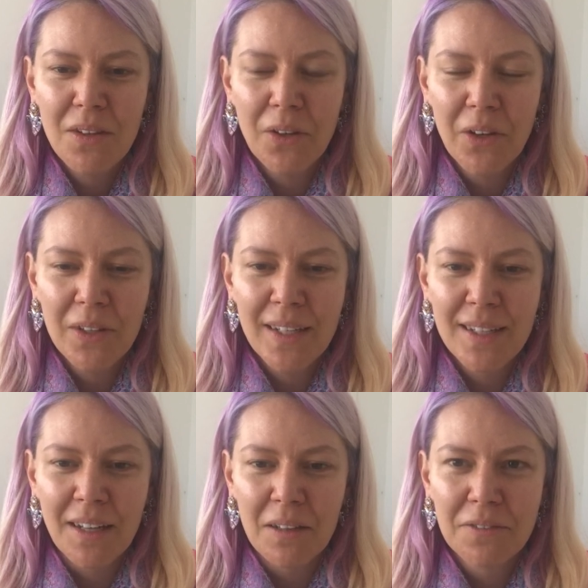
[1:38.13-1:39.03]
early
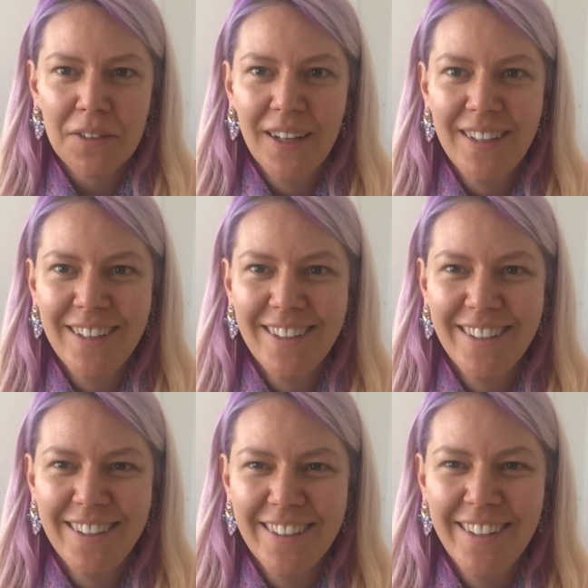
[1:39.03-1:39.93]
enough
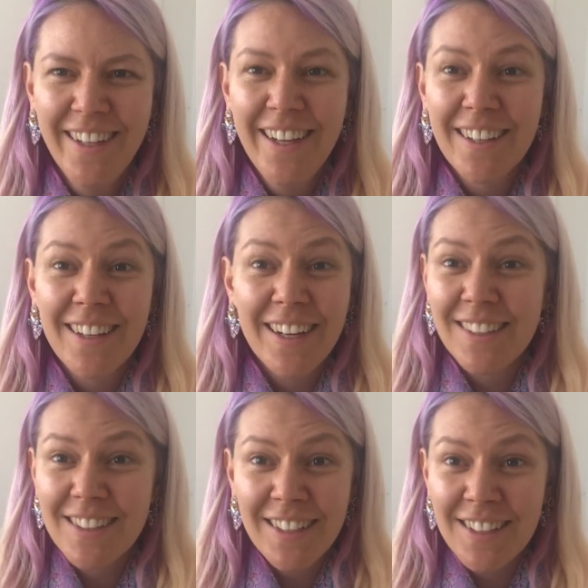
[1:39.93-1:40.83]
that I
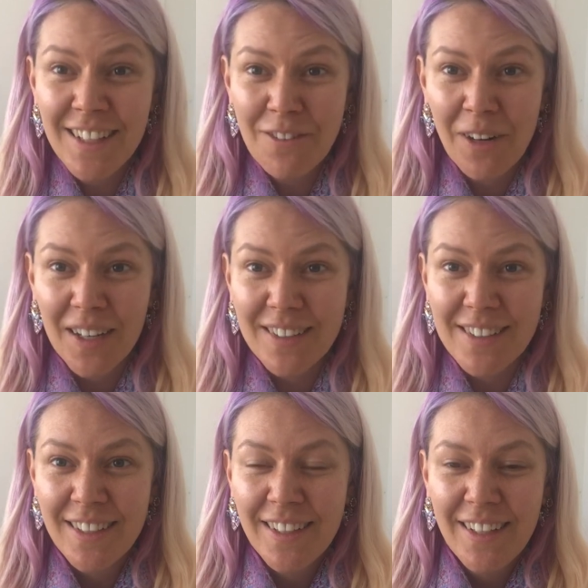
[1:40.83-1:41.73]
can see the
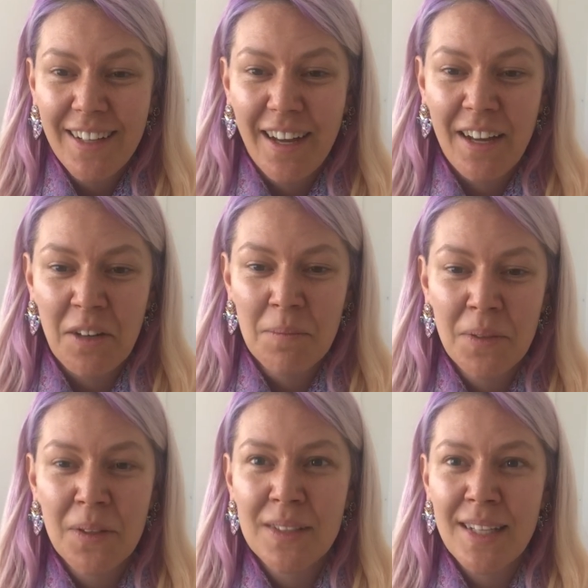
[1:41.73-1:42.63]
sunrise.
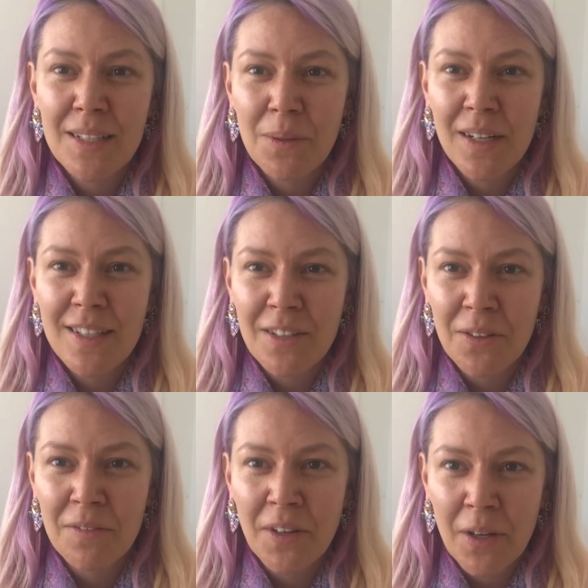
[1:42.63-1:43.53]
Because that's what I did on
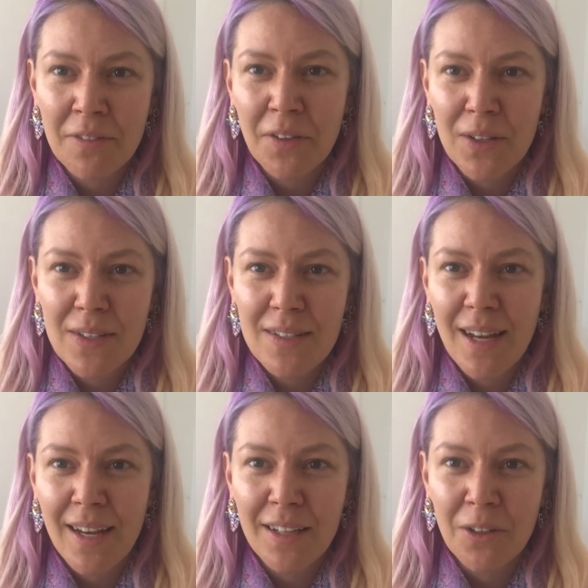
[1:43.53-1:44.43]
the very first
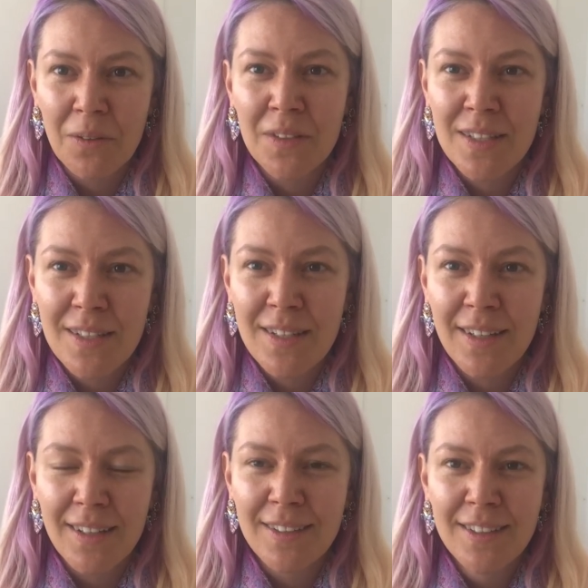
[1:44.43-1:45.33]
day of this
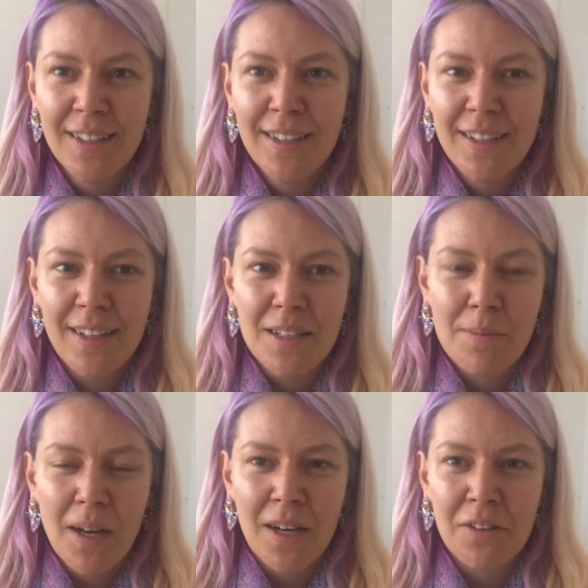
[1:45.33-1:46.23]
year as
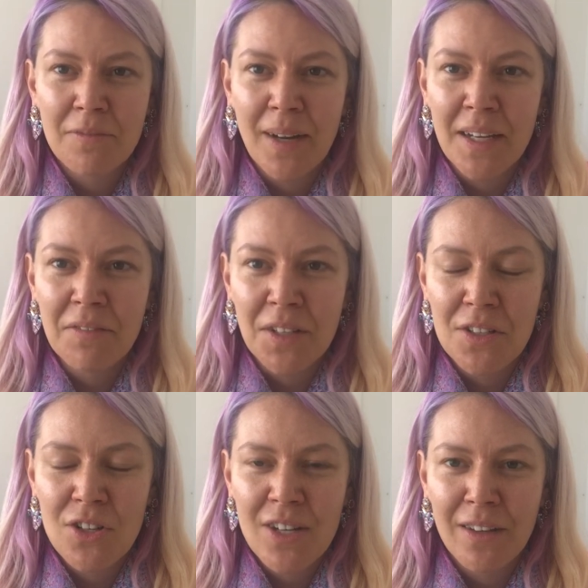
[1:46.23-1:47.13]
part of my
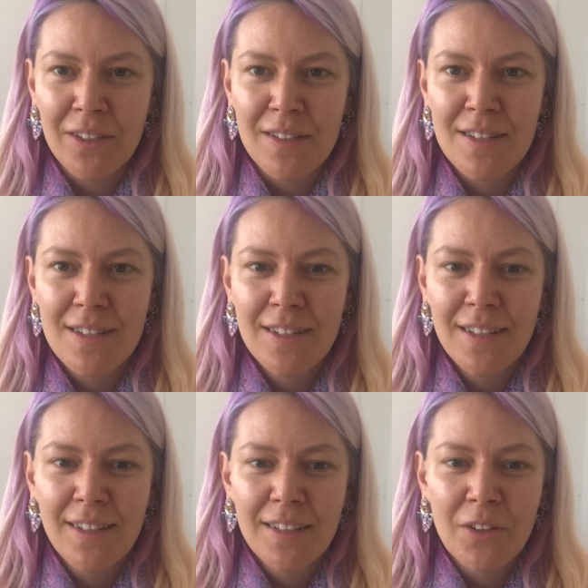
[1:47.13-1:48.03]
adventure challenge,
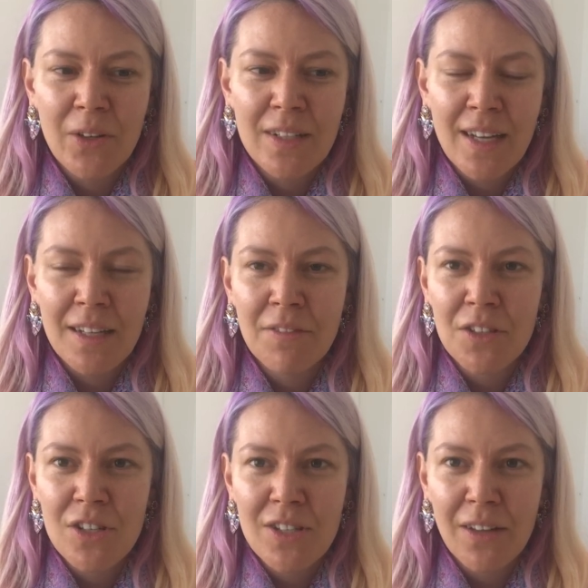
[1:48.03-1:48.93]
30-day
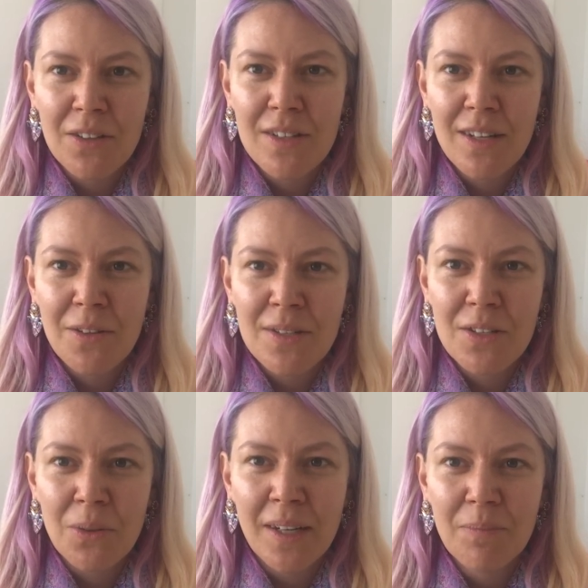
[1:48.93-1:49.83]
adventure challenge that I was
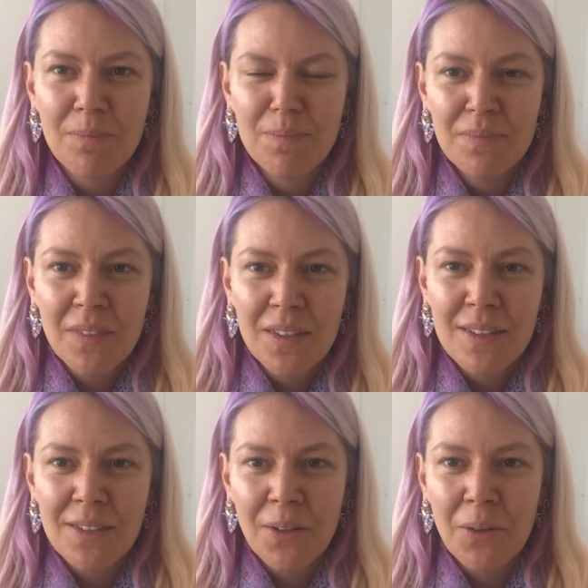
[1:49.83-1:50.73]
doing.
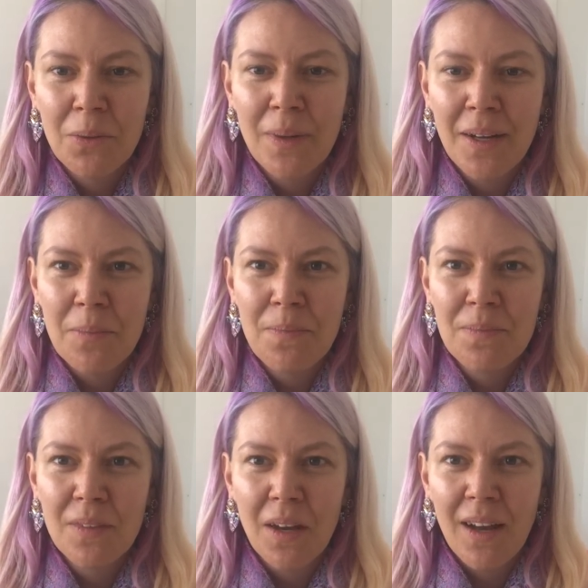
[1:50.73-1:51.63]
So
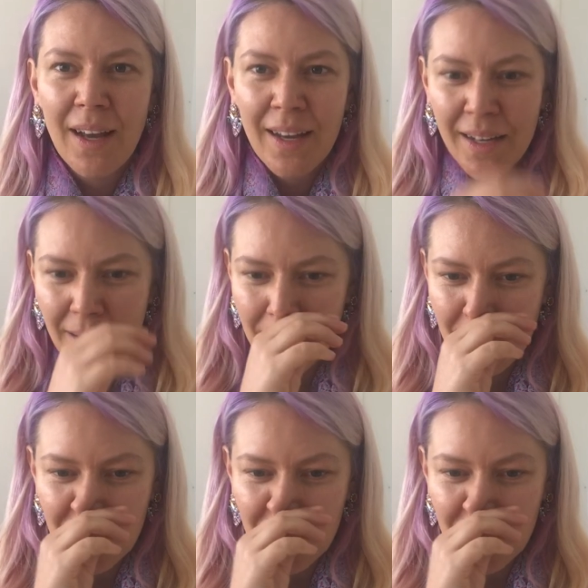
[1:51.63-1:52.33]
I